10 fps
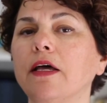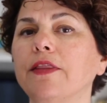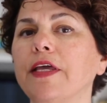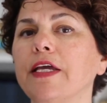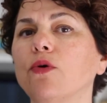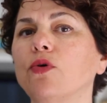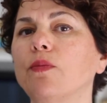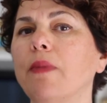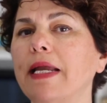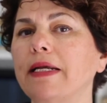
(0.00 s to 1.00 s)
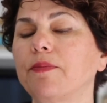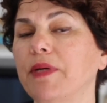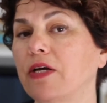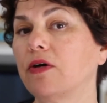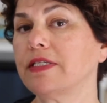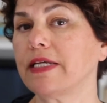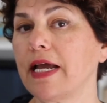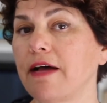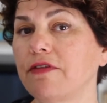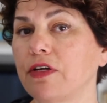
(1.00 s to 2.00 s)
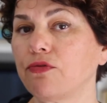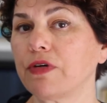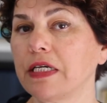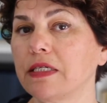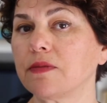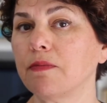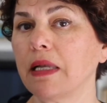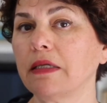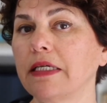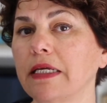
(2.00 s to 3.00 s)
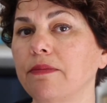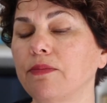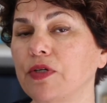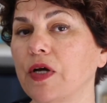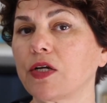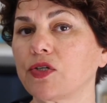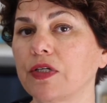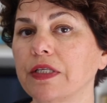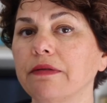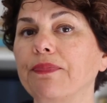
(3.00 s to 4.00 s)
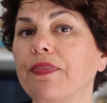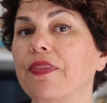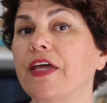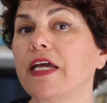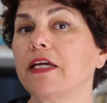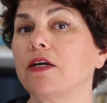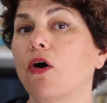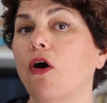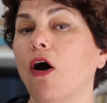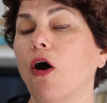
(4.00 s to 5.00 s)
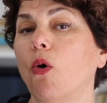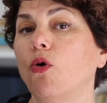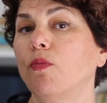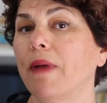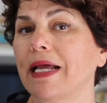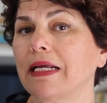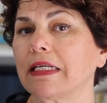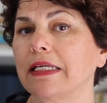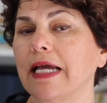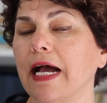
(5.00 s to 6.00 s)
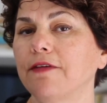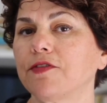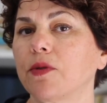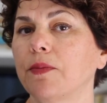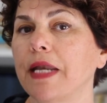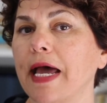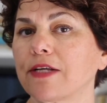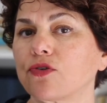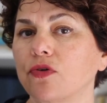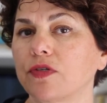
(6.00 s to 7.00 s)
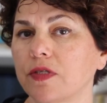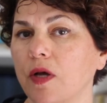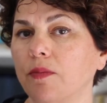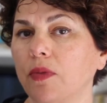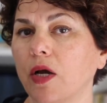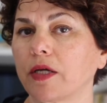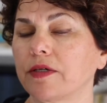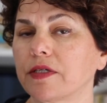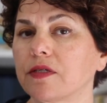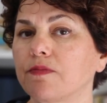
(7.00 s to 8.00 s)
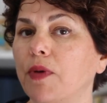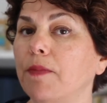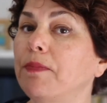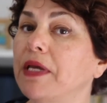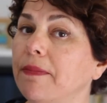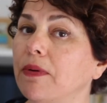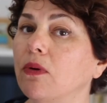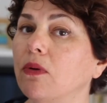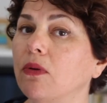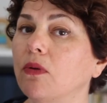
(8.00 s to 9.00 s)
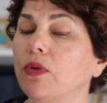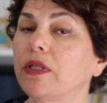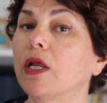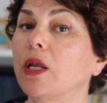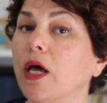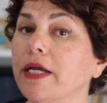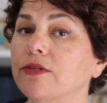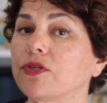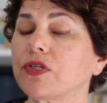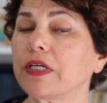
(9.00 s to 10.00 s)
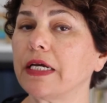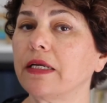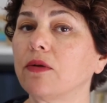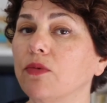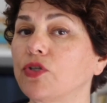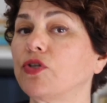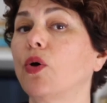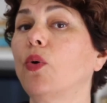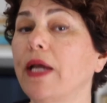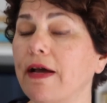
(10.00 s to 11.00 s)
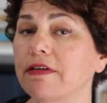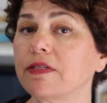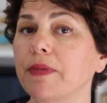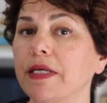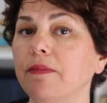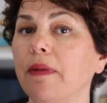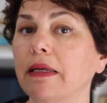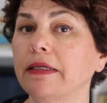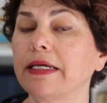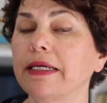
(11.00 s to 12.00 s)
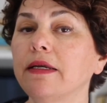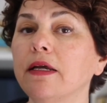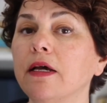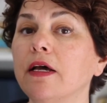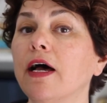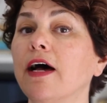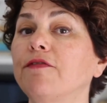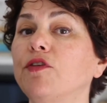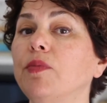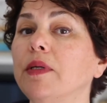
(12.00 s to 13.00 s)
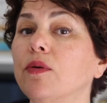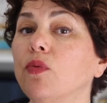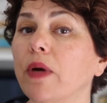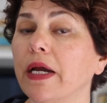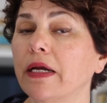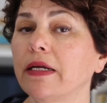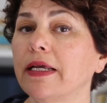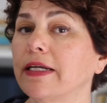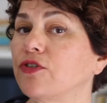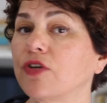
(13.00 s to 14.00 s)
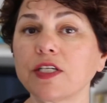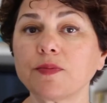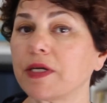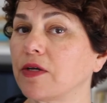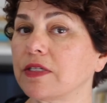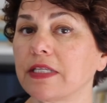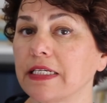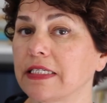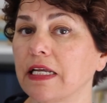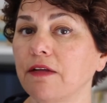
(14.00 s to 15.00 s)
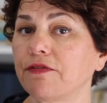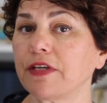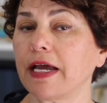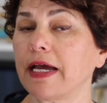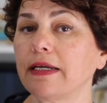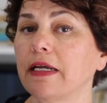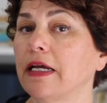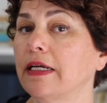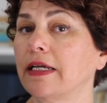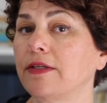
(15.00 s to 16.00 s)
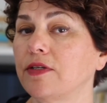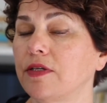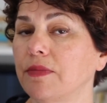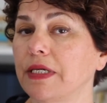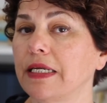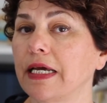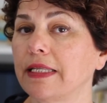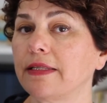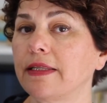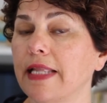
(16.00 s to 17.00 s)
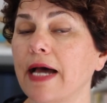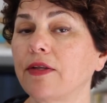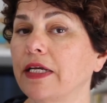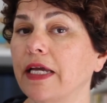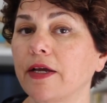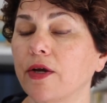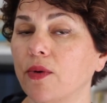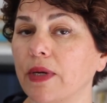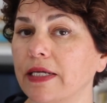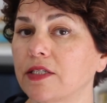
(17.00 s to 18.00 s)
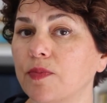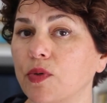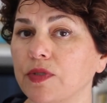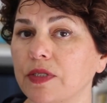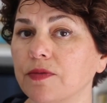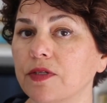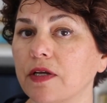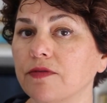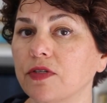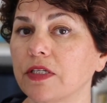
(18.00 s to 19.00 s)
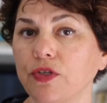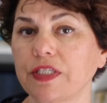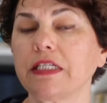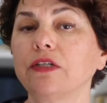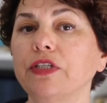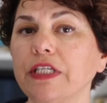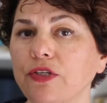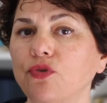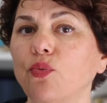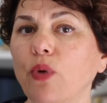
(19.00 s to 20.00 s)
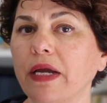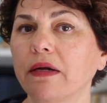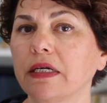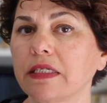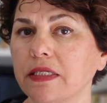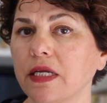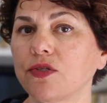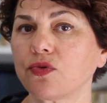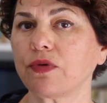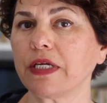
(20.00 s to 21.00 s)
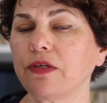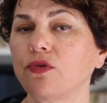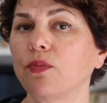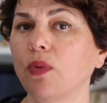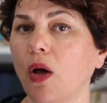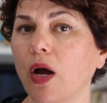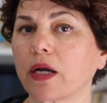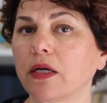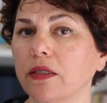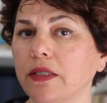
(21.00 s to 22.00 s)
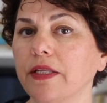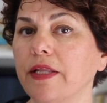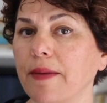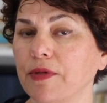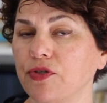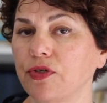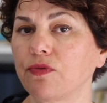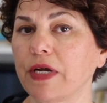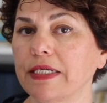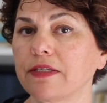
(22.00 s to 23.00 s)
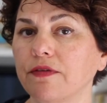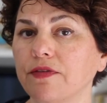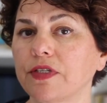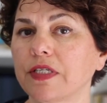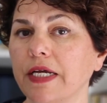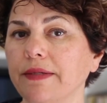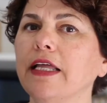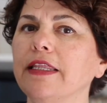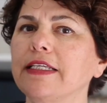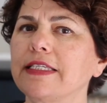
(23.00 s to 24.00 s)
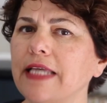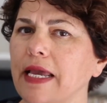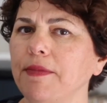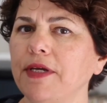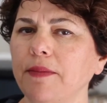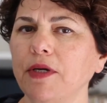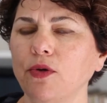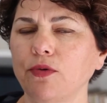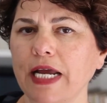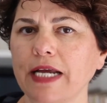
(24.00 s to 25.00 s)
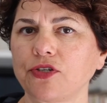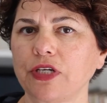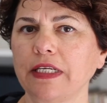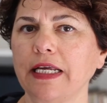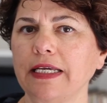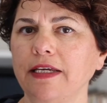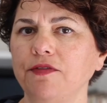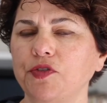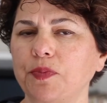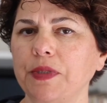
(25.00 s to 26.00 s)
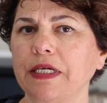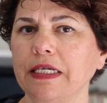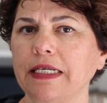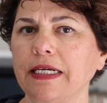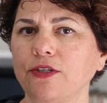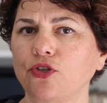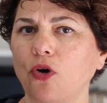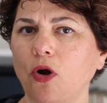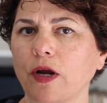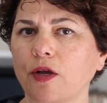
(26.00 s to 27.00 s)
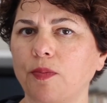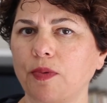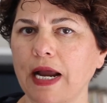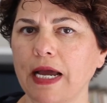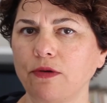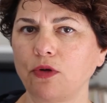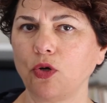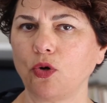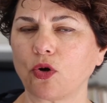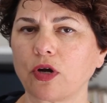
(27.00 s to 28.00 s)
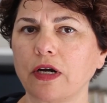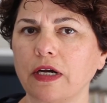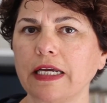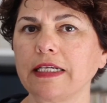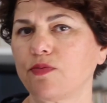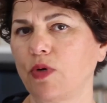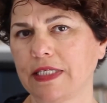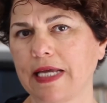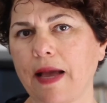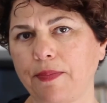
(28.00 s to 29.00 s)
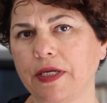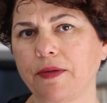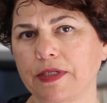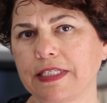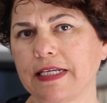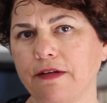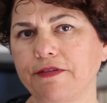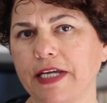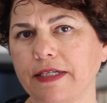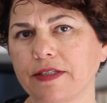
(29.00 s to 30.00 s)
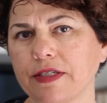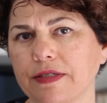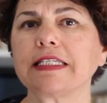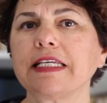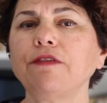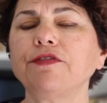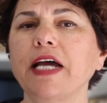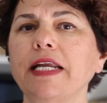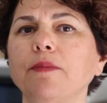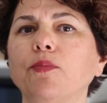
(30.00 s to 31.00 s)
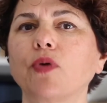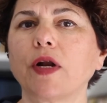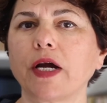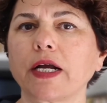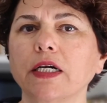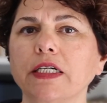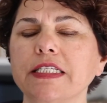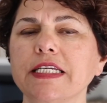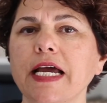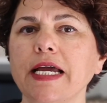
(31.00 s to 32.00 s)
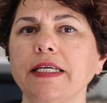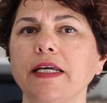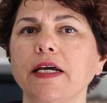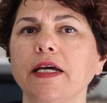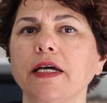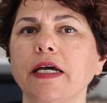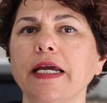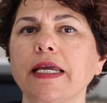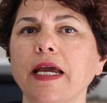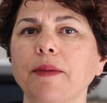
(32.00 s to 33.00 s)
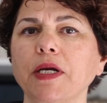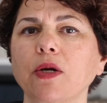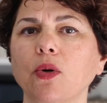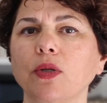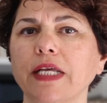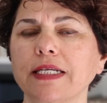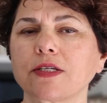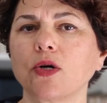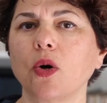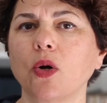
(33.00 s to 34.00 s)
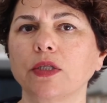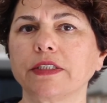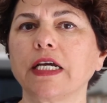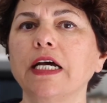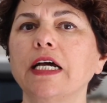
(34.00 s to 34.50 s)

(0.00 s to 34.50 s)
because they have increased melanin production, they automatically have some natural sun blockers. But people with the lighter skin, which don't have as many melanin, have to be aware that just because they self-tan, that doesn't mean that now they can go and expose themselves to. You still need to wear a sunscreen to block the damaging rays of the sun. The same chemical reaction that gives beard that dark brown look is what's happening with self-tanners. Self-tanning products contain a chemical that's called